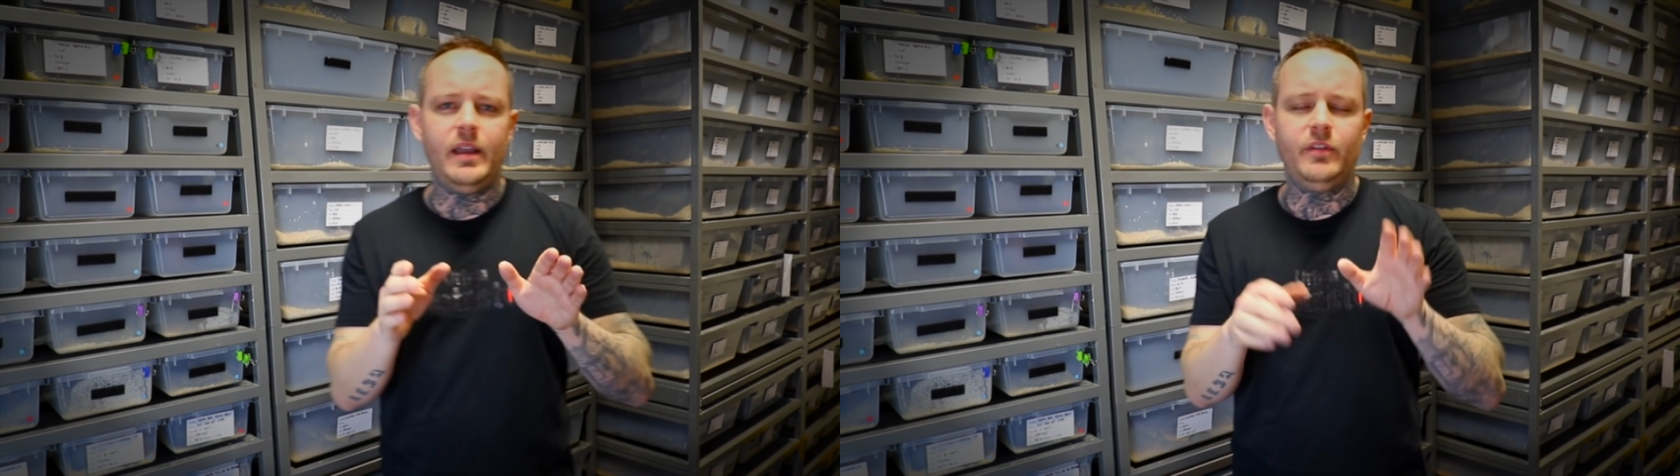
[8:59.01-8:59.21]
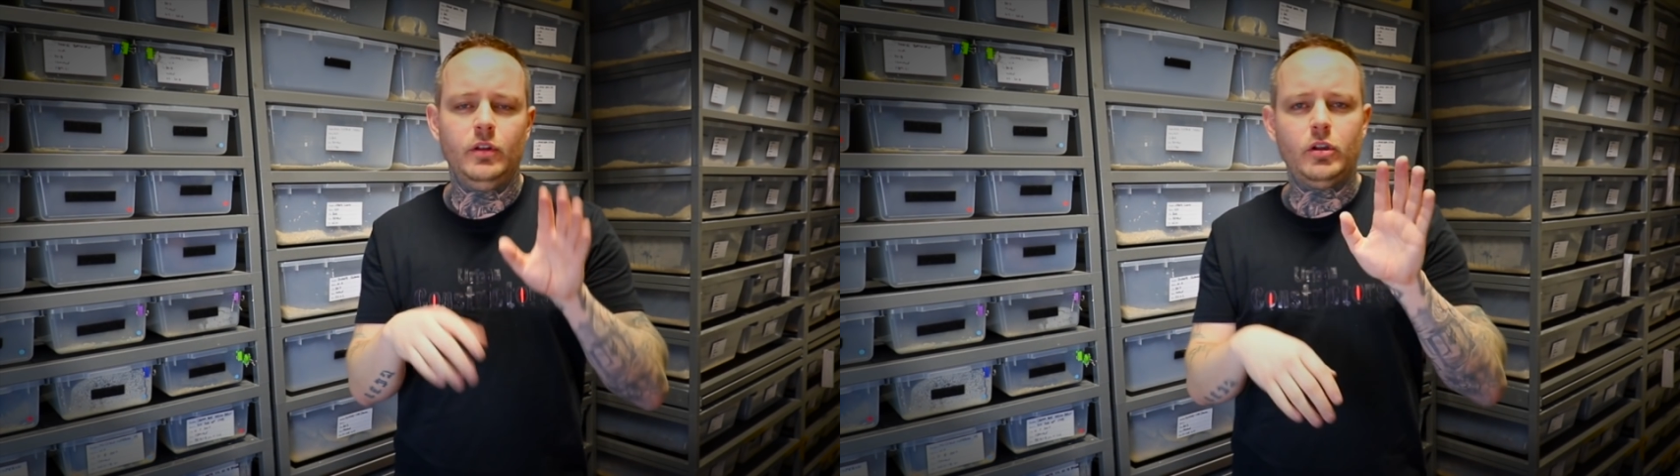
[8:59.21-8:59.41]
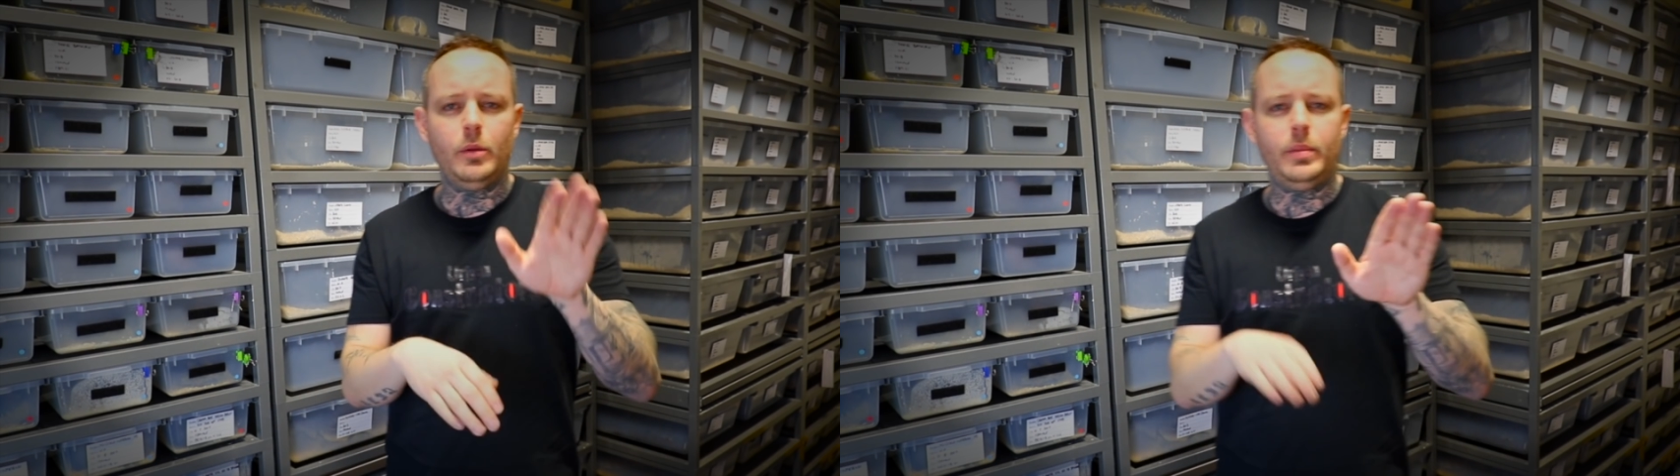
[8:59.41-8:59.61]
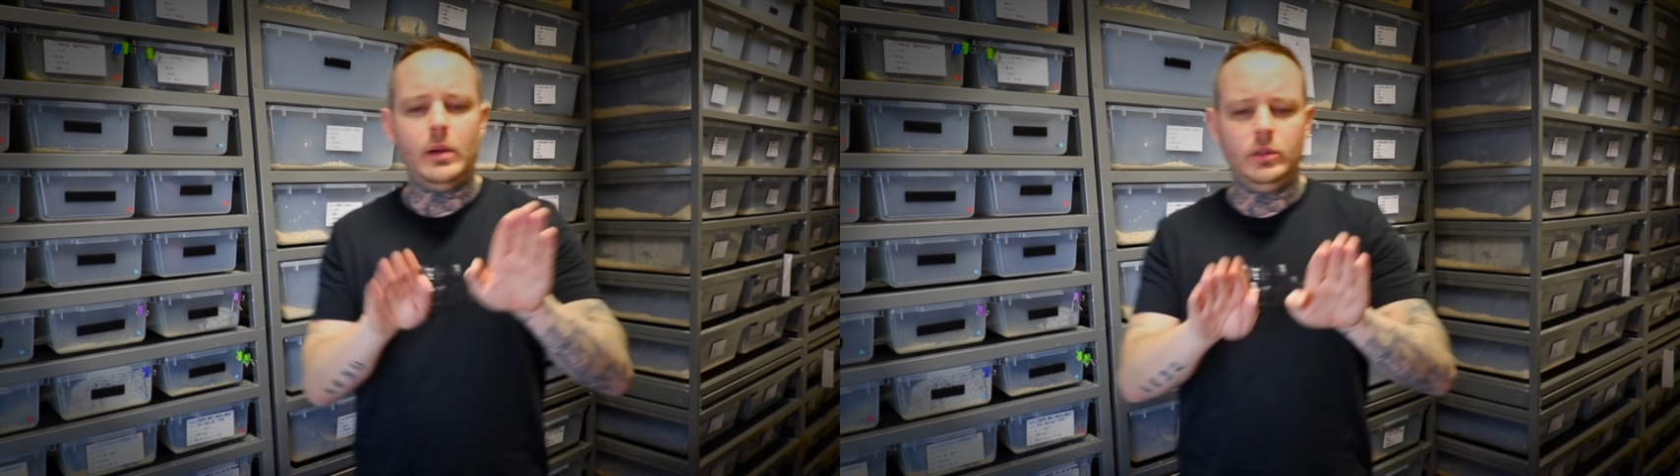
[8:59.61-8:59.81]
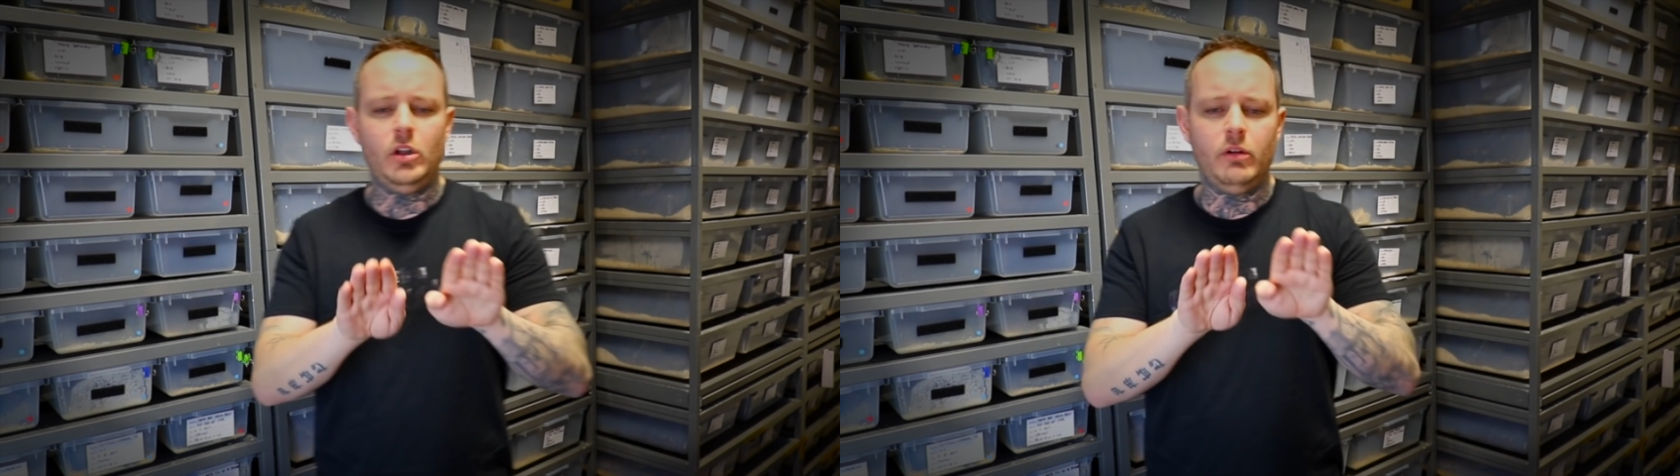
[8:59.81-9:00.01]
if you look at
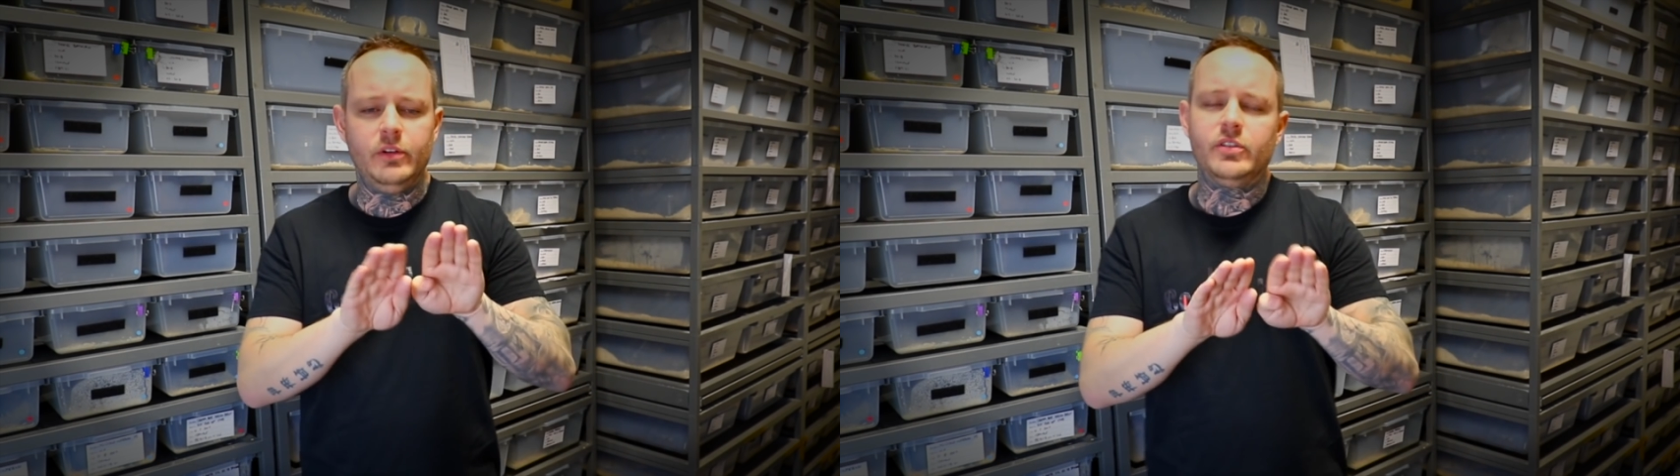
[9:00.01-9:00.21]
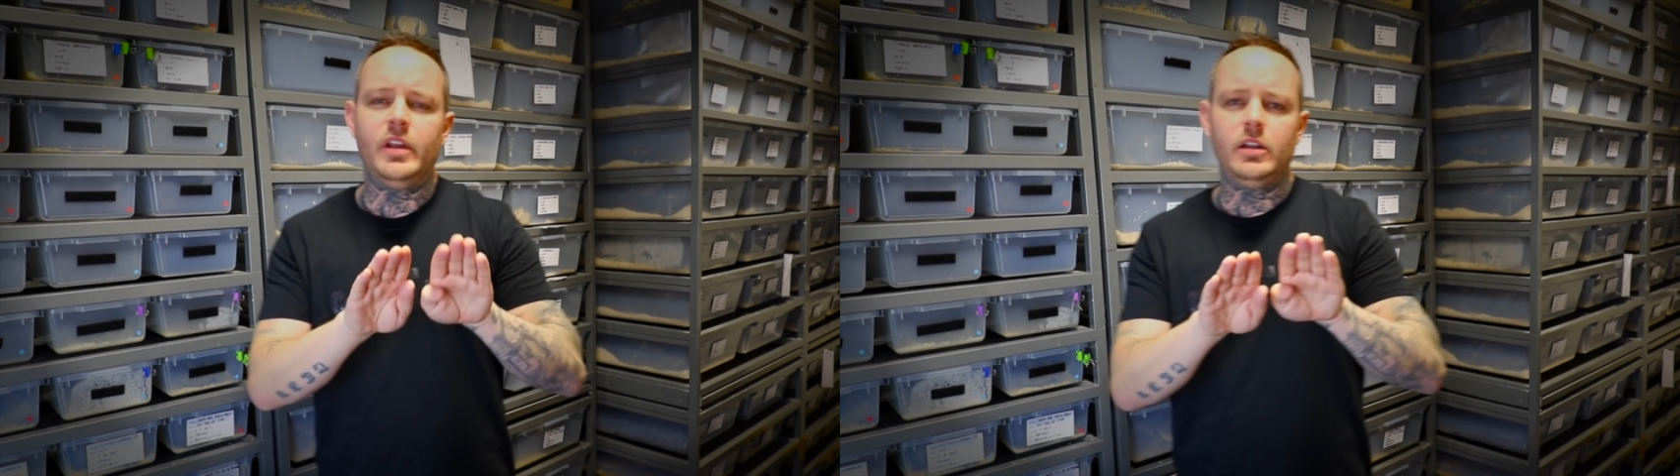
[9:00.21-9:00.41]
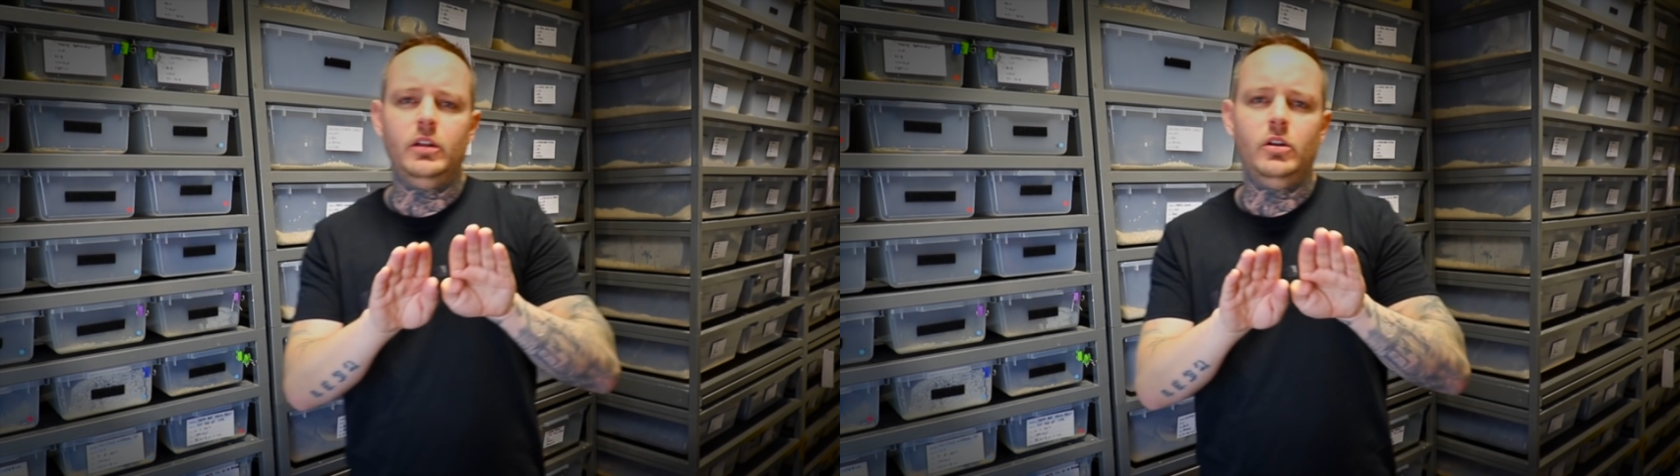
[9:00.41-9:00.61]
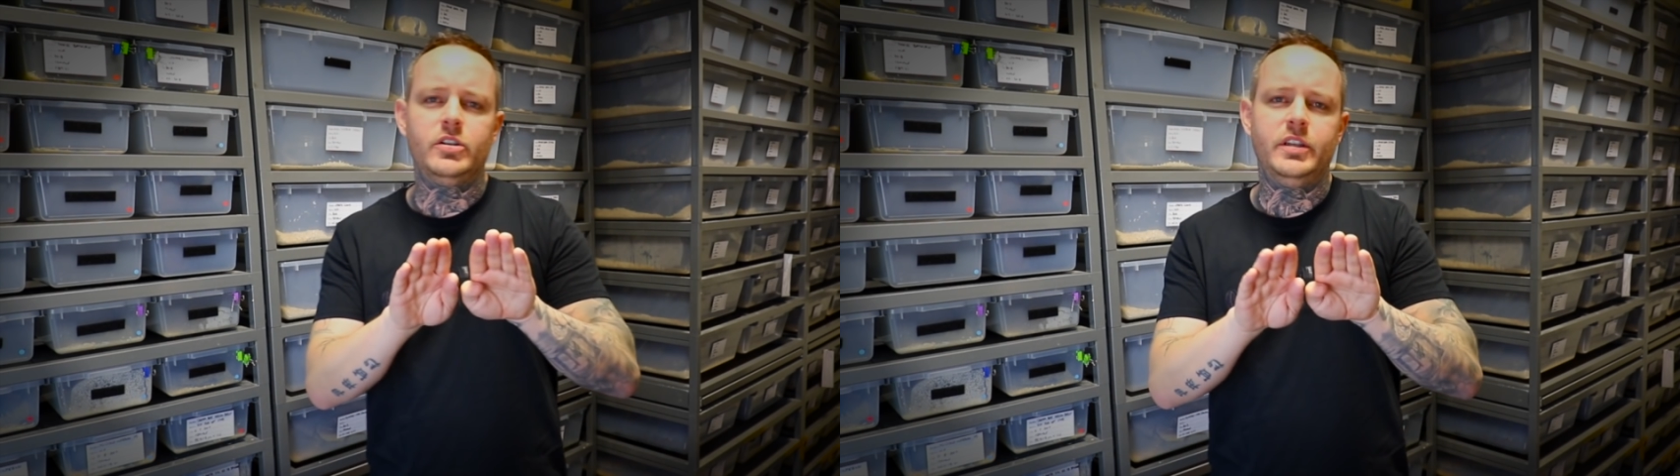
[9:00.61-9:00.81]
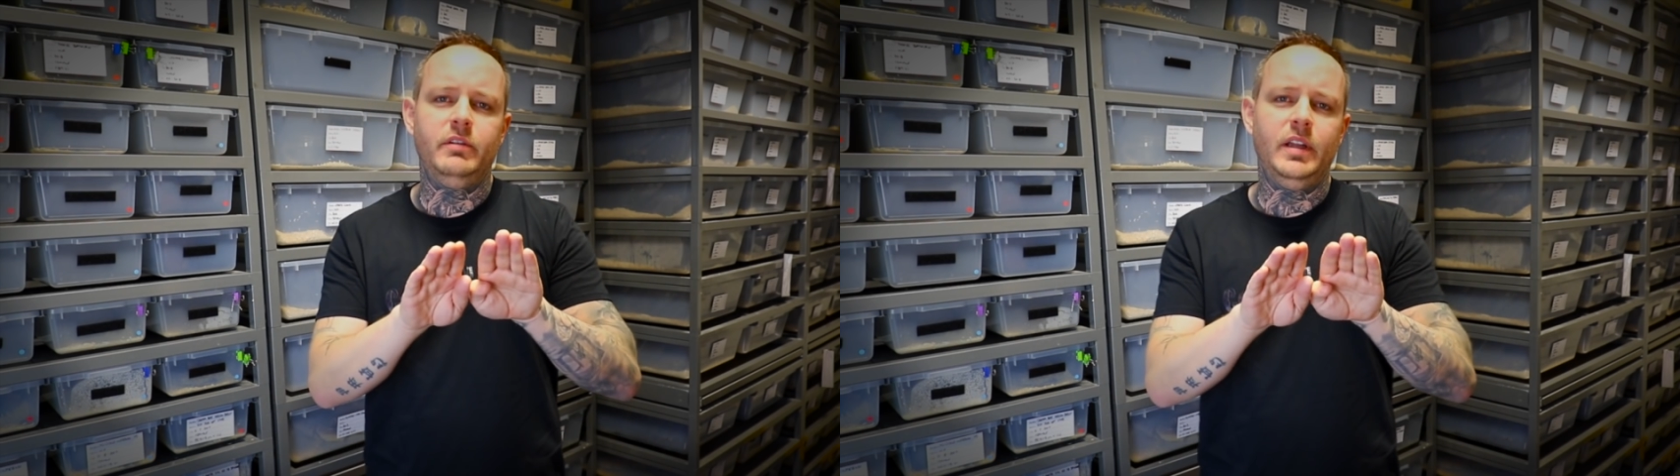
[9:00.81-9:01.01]
brown and orange, they're
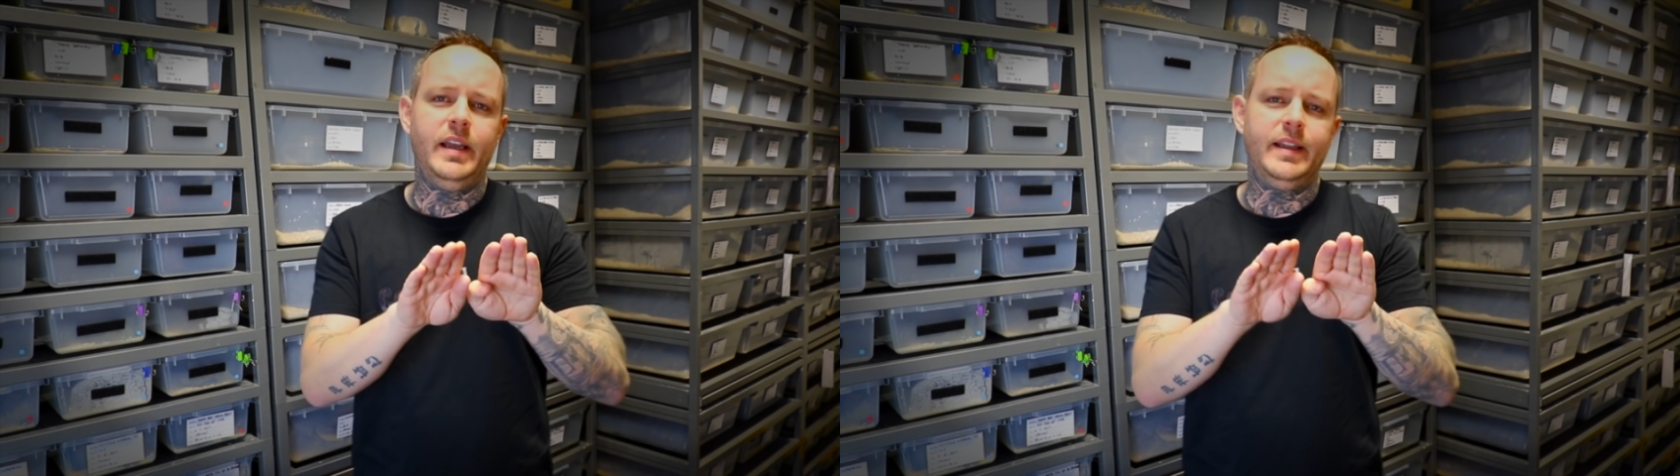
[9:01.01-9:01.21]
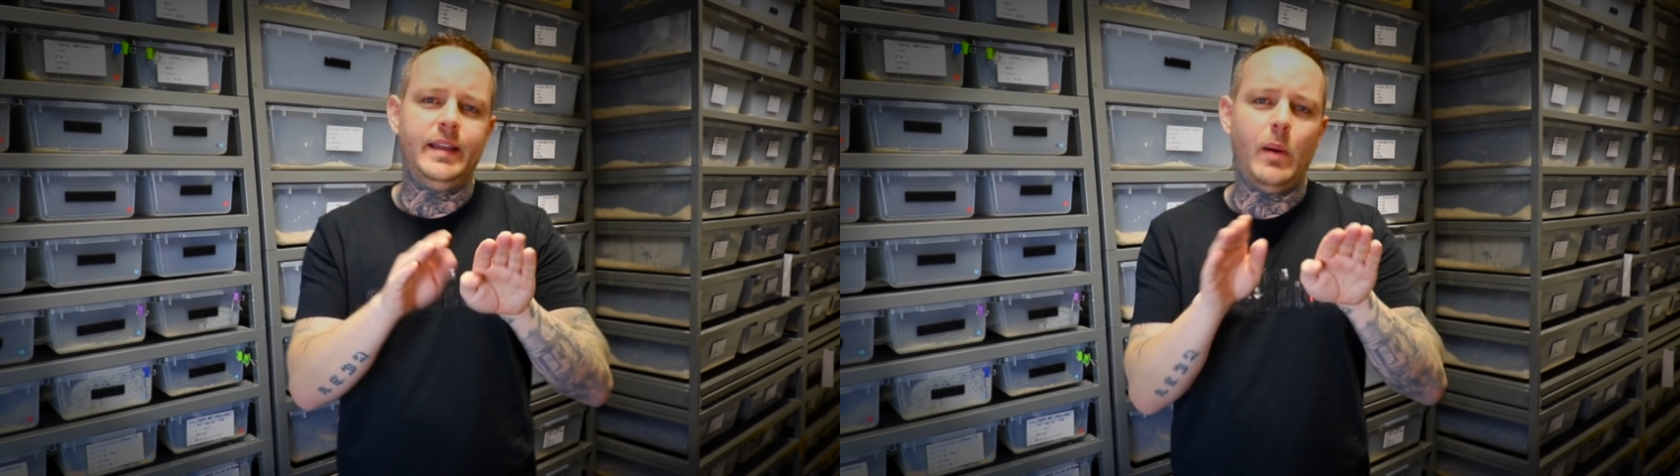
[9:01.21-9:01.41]
closely related.